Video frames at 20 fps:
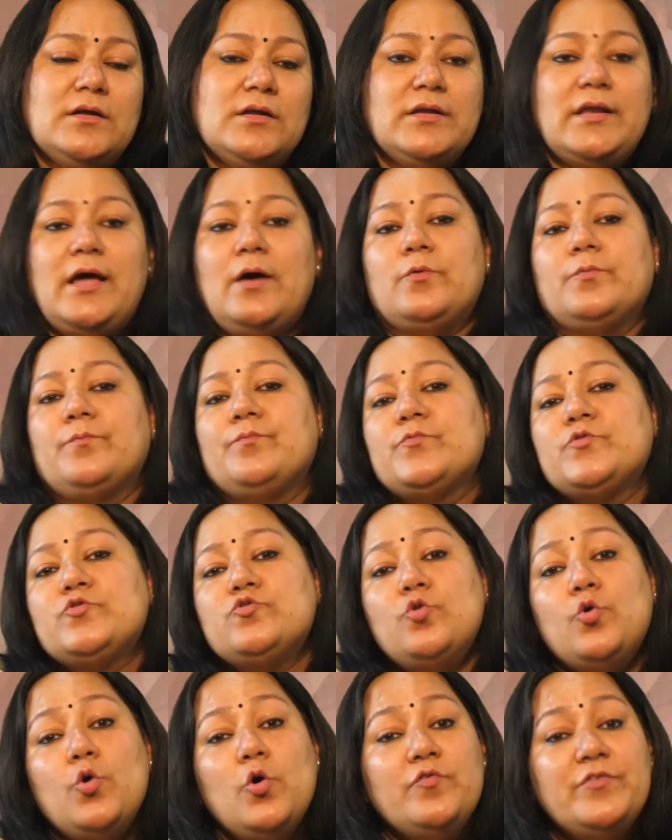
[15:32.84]
Now,
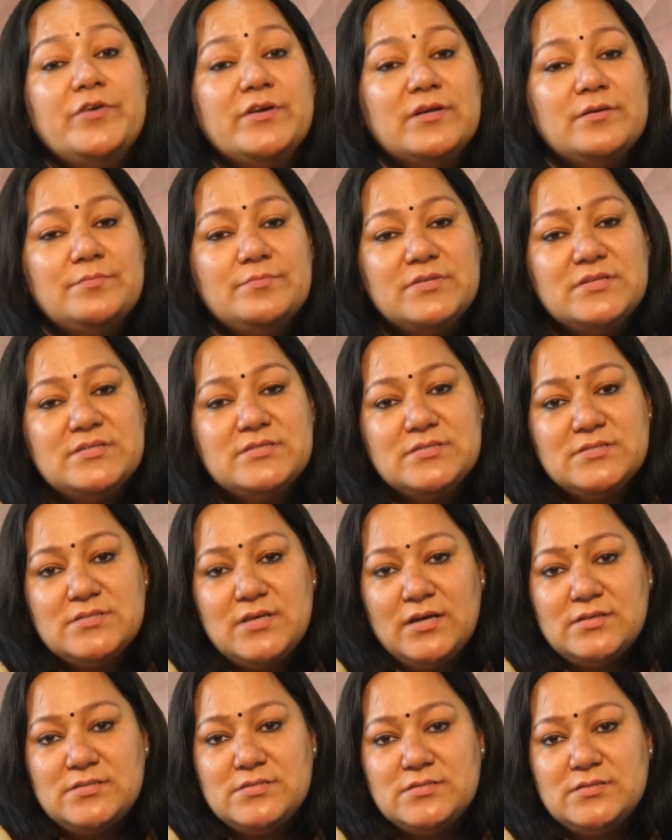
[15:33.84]
to overcome this
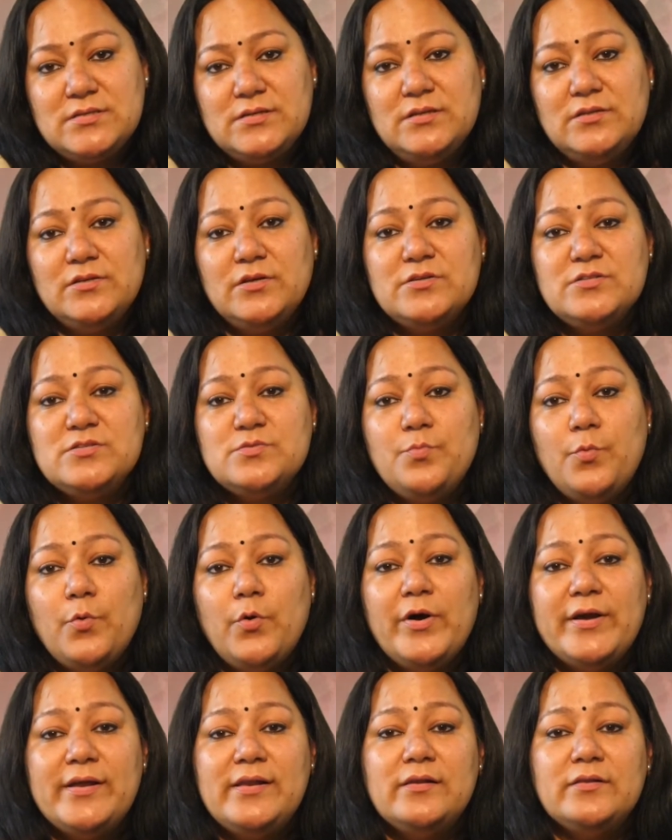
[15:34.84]
disaster, the
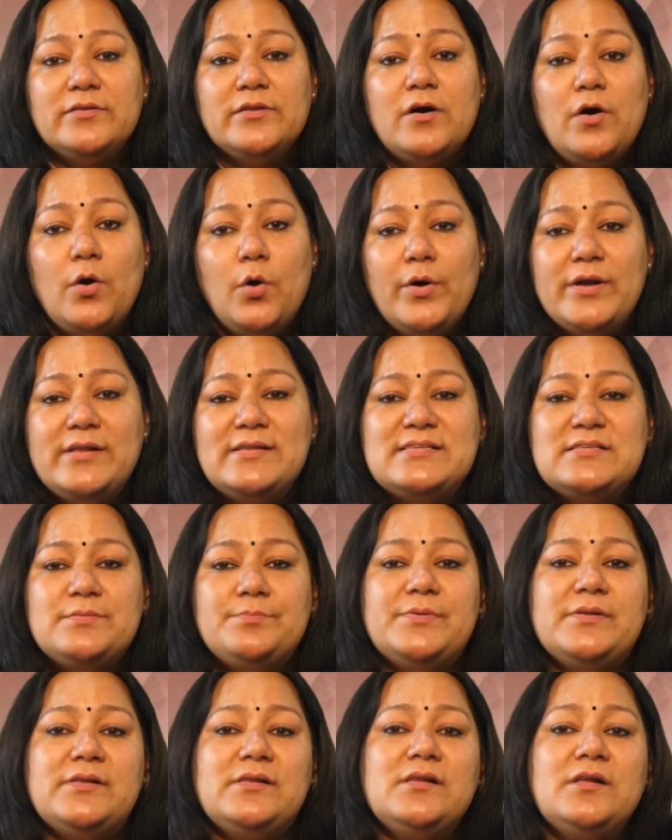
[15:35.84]
spoil, the oil
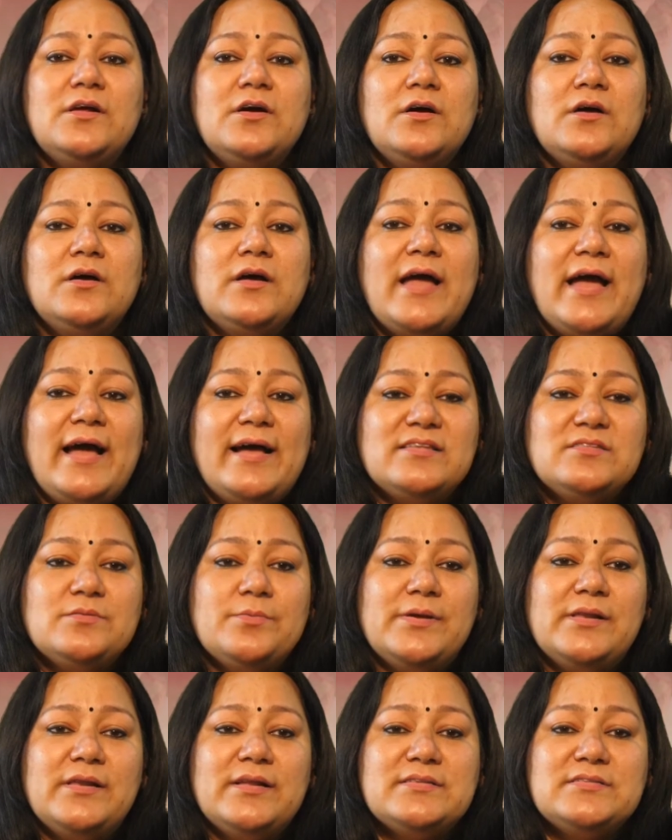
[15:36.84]
spill as
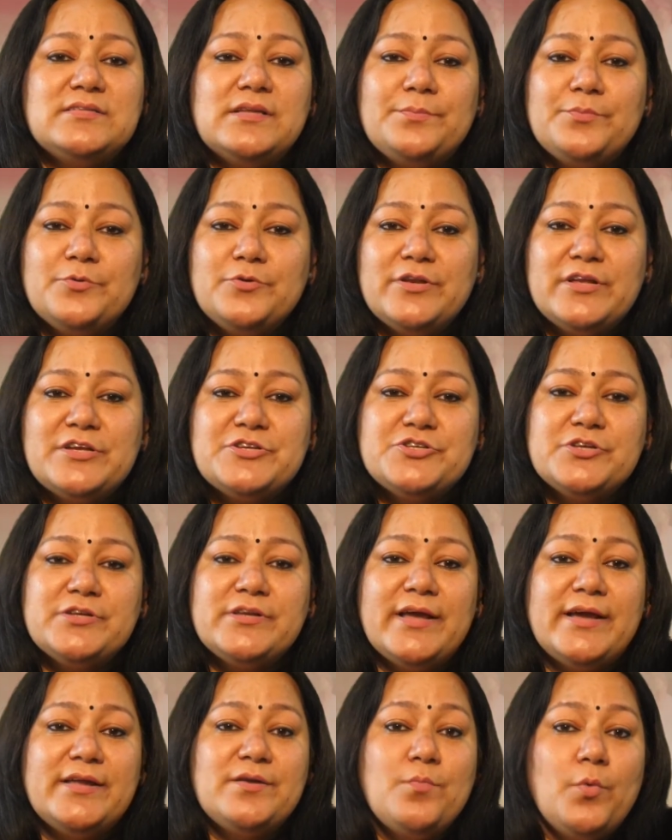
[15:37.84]
well as reputation
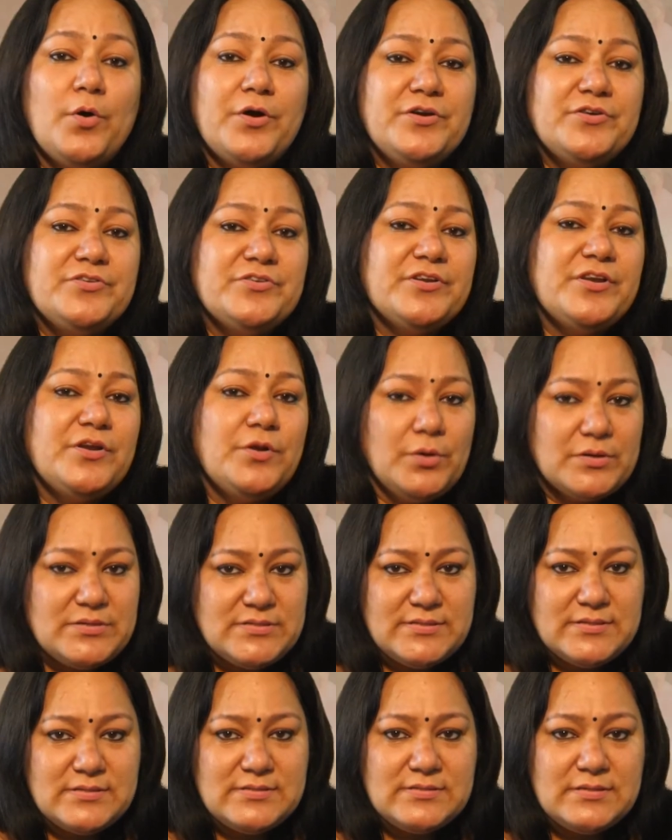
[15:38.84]
and monetary
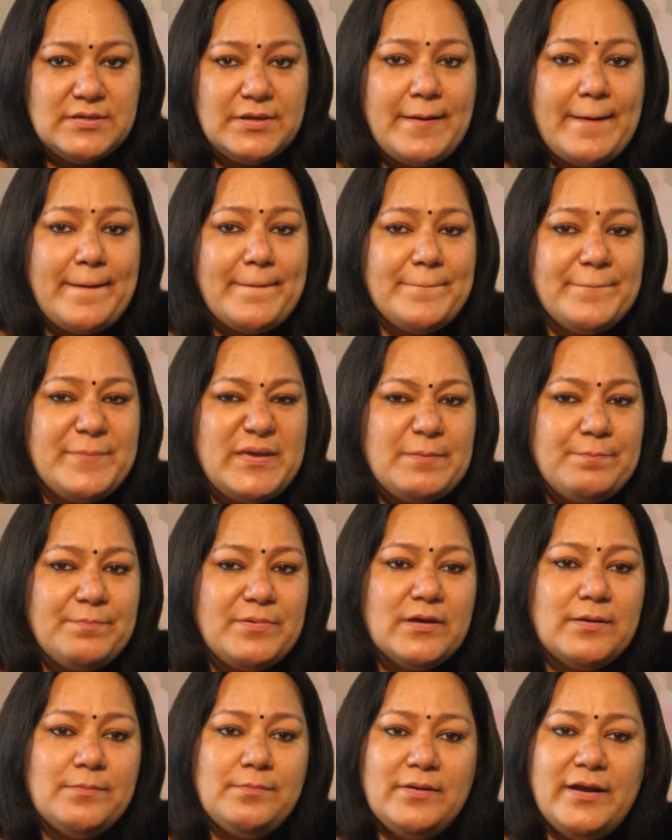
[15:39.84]
losses,
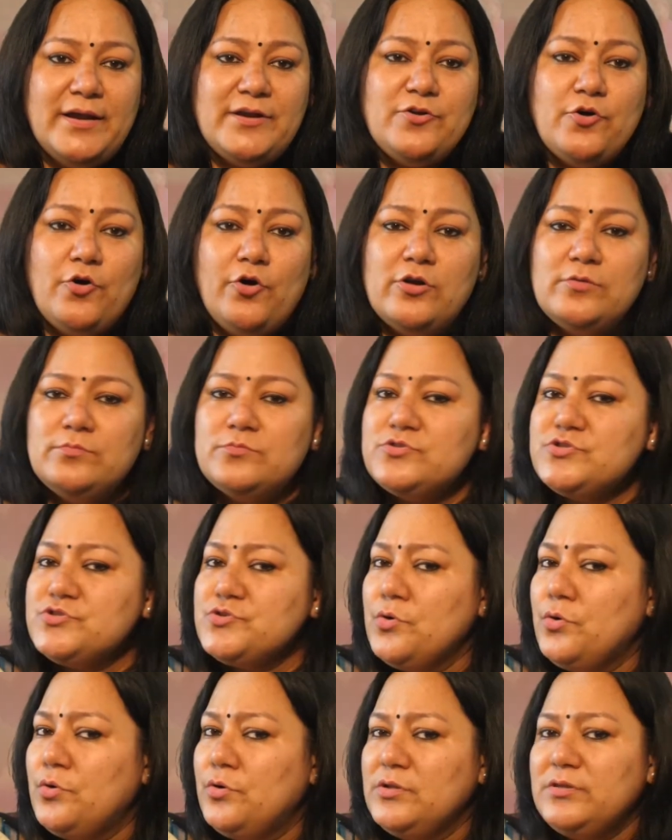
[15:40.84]
BP applied almost
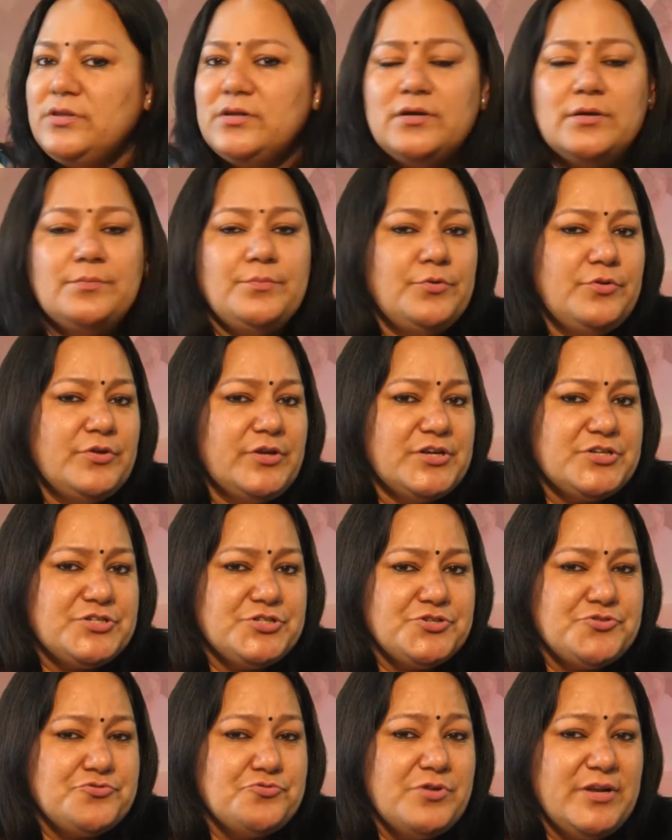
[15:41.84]
all the
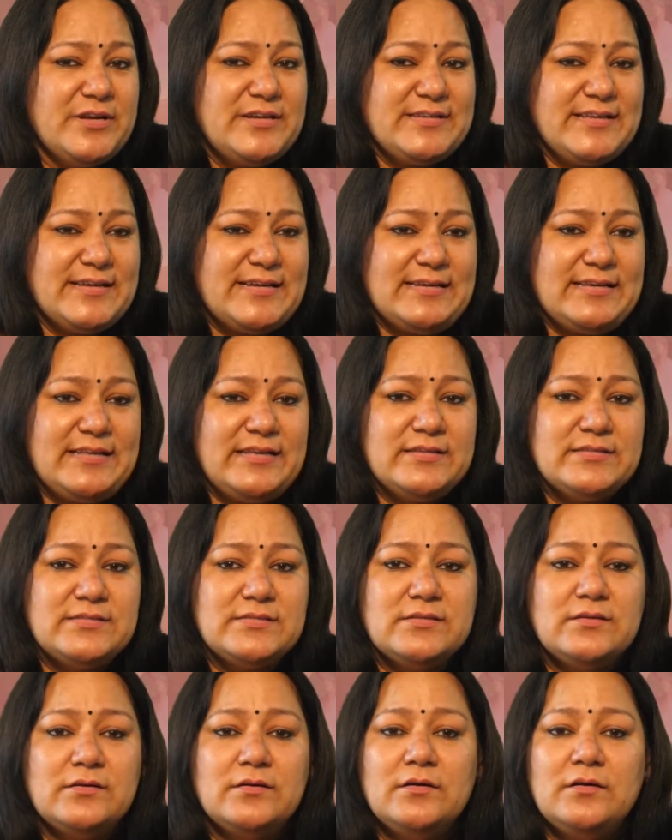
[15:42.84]
communication tool and
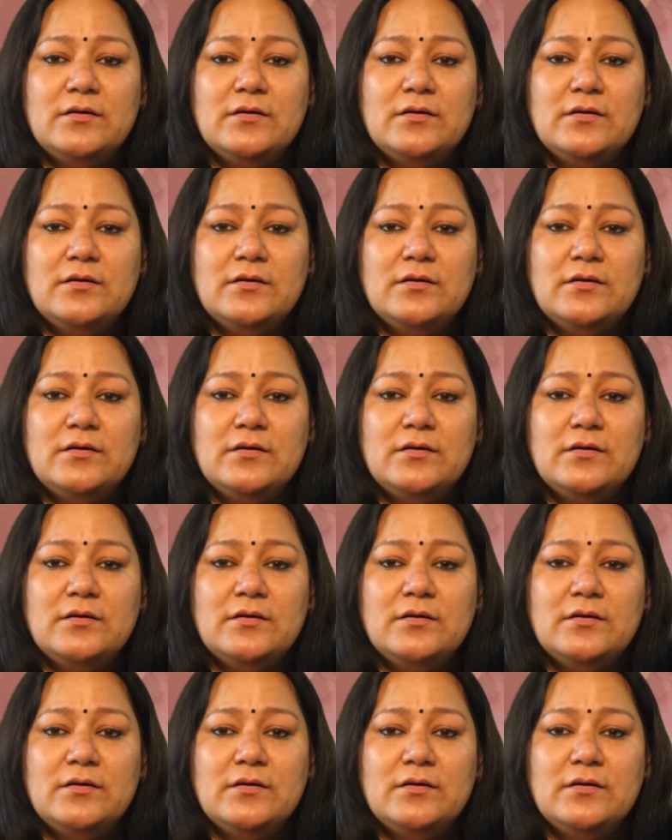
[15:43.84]
techniques